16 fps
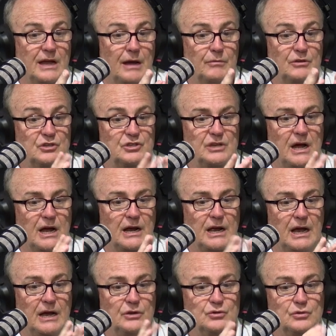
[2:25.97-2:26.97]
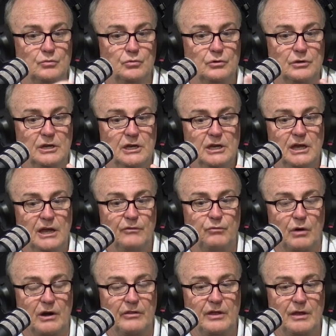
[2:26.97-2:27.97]
Cummins, Stark, Hazelwood,
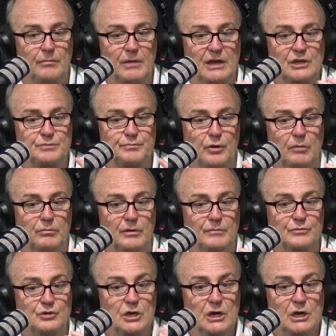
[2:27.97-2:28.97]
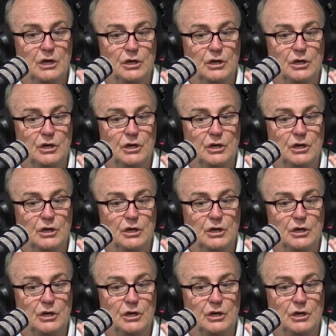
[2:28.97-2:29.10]
if one of them has problems,